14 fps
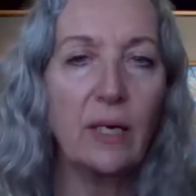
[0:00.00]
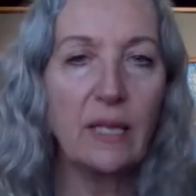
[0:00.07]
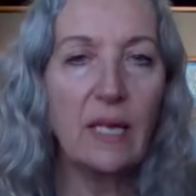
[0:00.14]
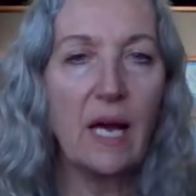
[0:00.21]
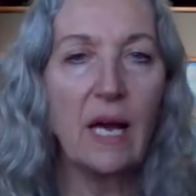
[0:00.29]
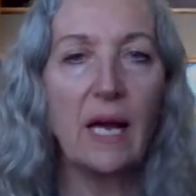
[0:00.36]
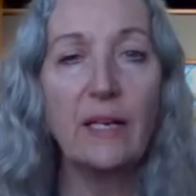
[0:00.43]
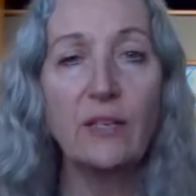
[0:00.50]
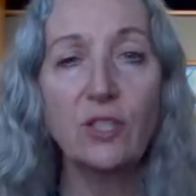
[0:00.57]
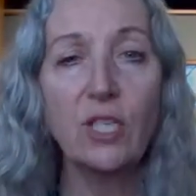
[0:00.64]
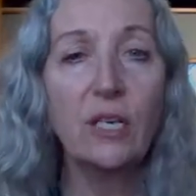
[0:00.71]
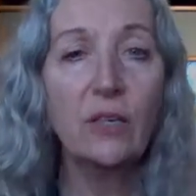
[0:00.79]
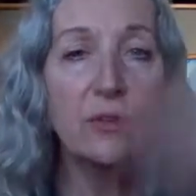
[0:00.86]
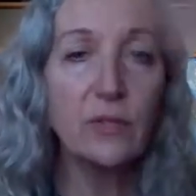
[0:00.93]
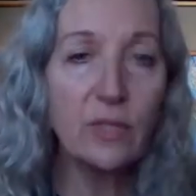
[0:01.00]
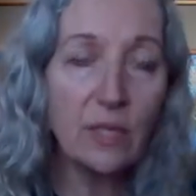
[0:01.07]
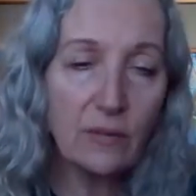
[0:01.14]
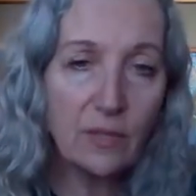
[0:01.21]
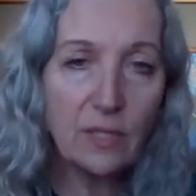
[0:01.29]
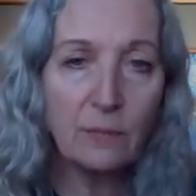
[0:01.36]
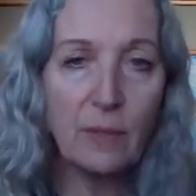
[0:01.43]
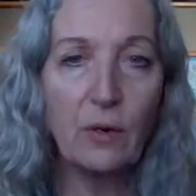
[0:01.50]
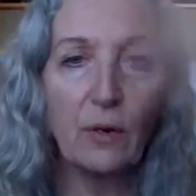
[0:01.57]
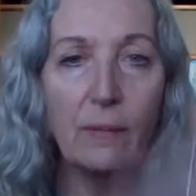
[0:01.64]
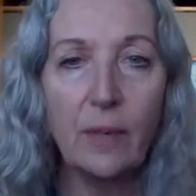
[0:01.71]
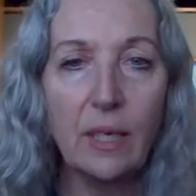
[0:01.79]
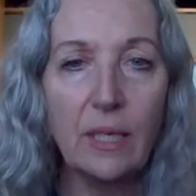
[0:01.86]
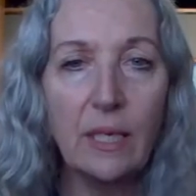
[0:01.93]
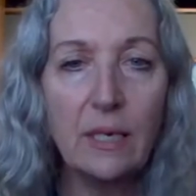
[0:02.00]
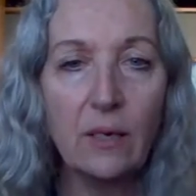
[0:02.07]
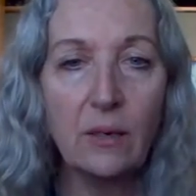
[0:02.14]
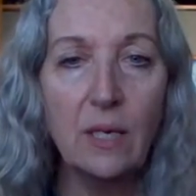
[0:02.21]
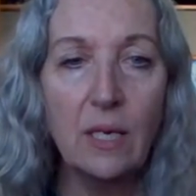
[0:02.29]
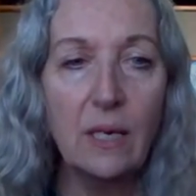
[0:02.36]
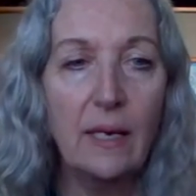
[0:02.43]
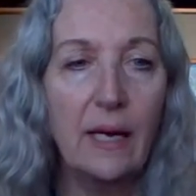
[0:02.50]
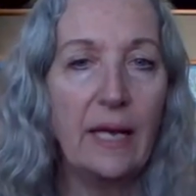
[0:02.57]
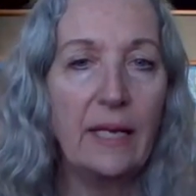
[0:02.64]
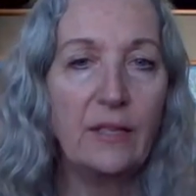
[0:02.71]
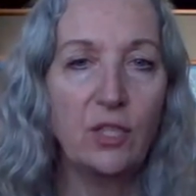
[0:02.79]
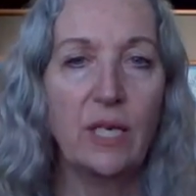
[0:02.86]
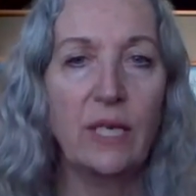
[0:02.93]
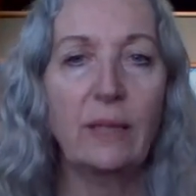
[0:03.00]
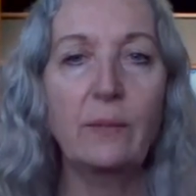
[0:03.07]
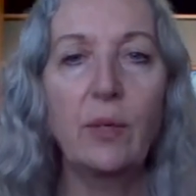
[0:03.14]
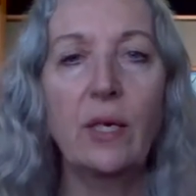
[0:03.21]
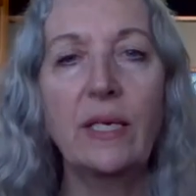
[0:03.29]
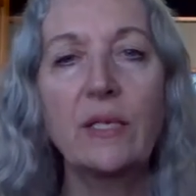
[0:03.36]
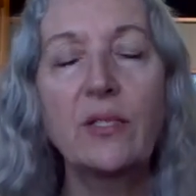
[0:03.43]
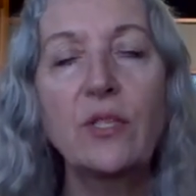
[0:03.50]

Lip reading: the higher chakras are our spirit body, our energetic body.